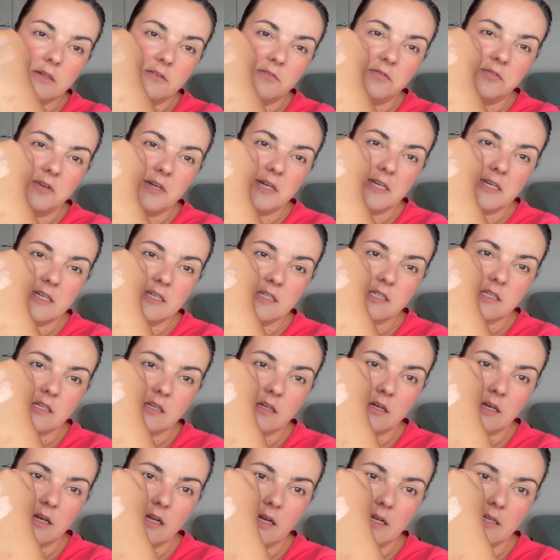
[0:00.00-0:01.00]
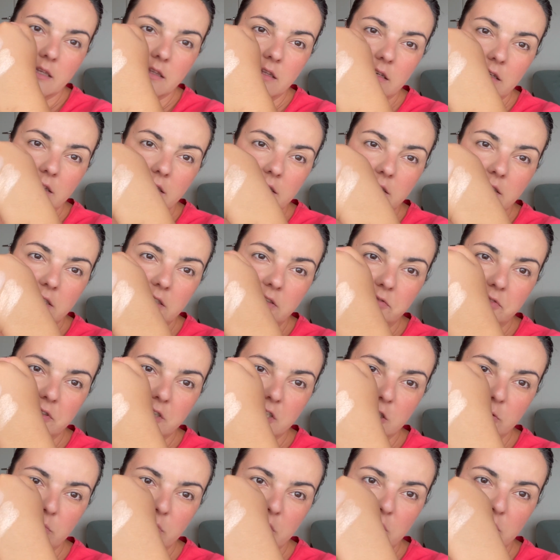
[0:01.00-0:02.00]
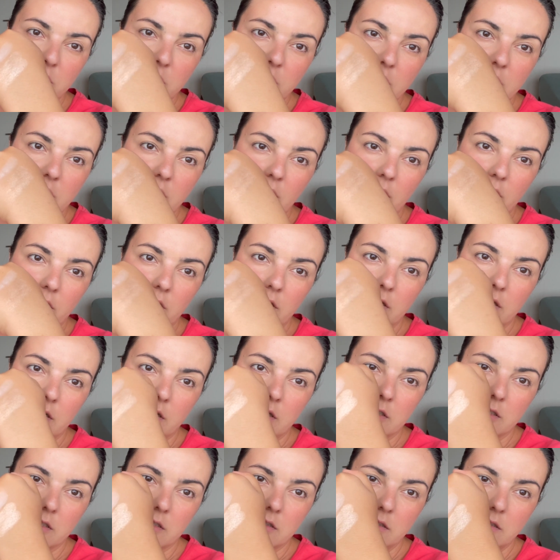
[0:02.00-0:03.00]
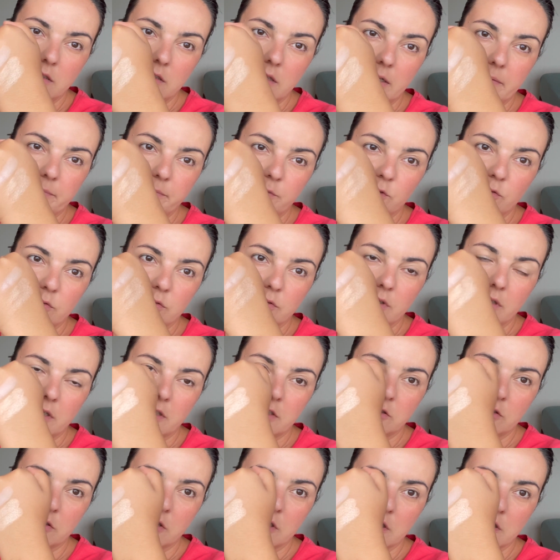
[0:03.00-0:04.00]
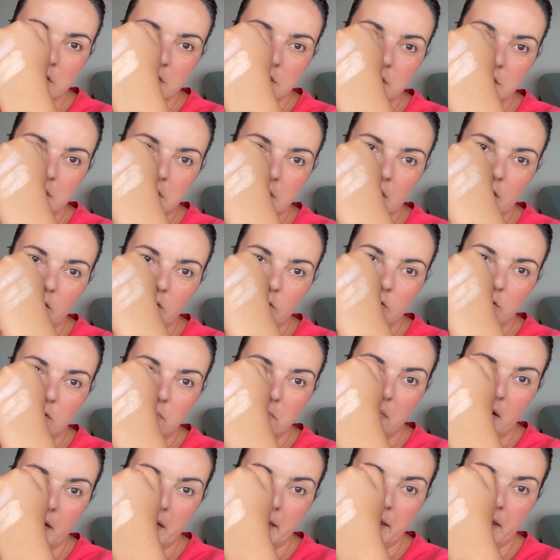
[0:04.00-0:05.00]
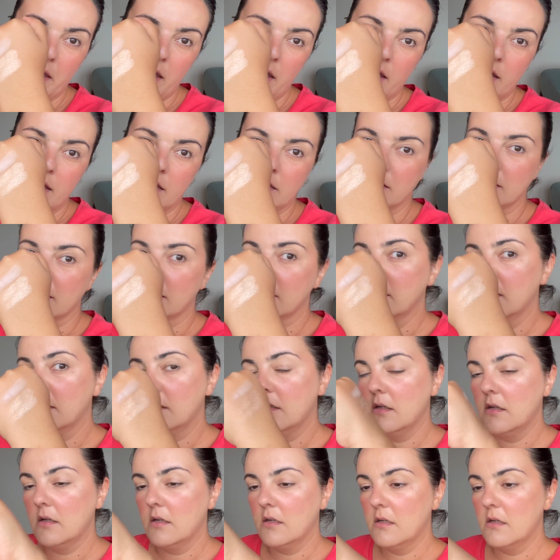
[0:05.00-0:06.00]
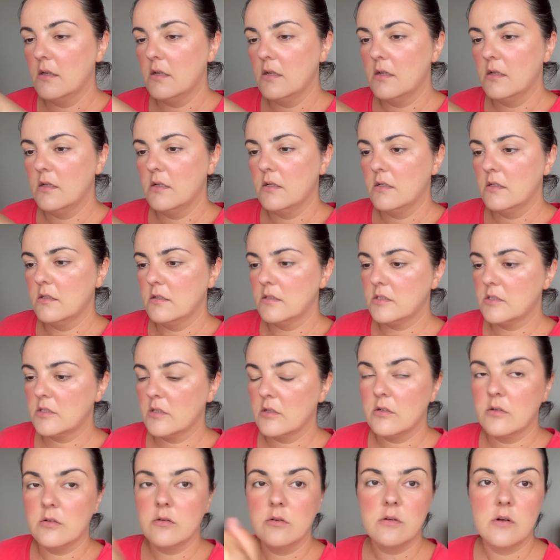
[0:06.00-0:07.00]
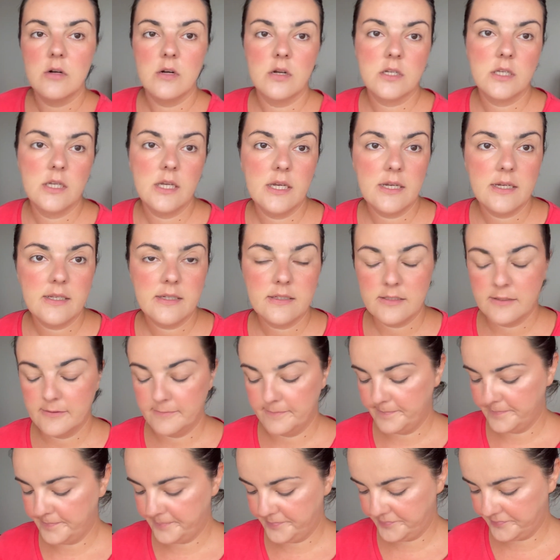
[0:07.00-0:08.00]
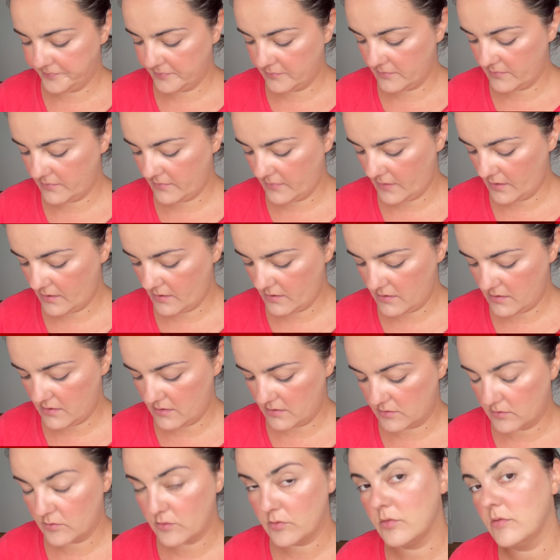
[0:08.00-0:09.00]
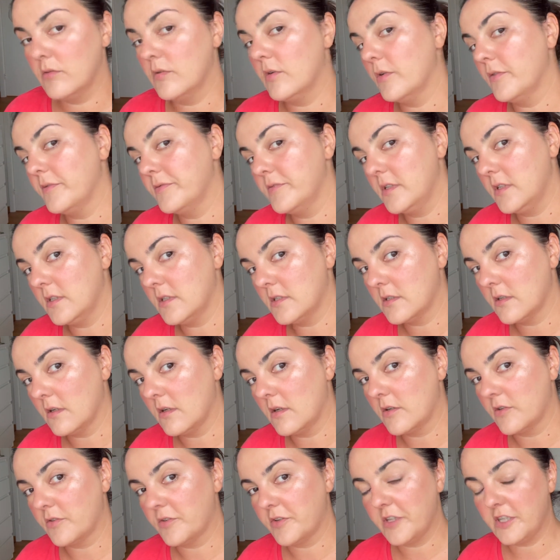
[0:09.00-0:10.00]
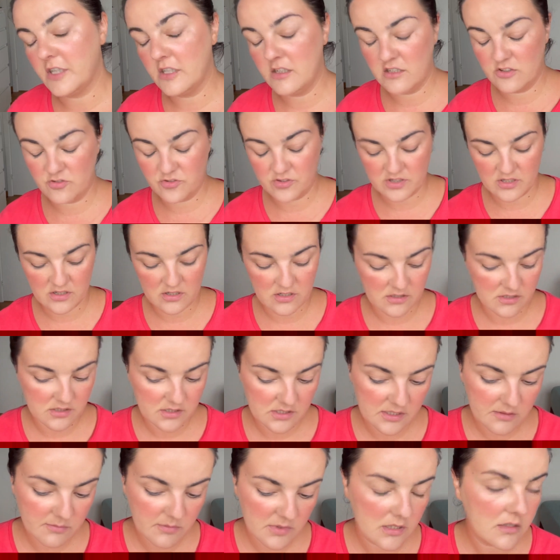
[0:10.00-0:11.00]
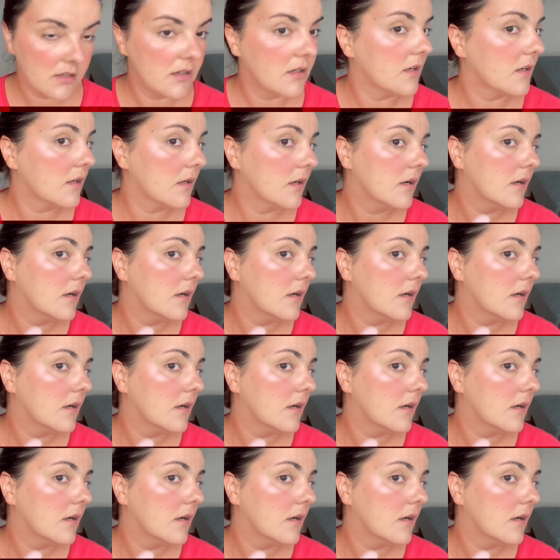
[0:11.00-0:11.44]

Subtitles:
very slightly difference between them two, as you can see on my hand. So again, 2 of these are really similar.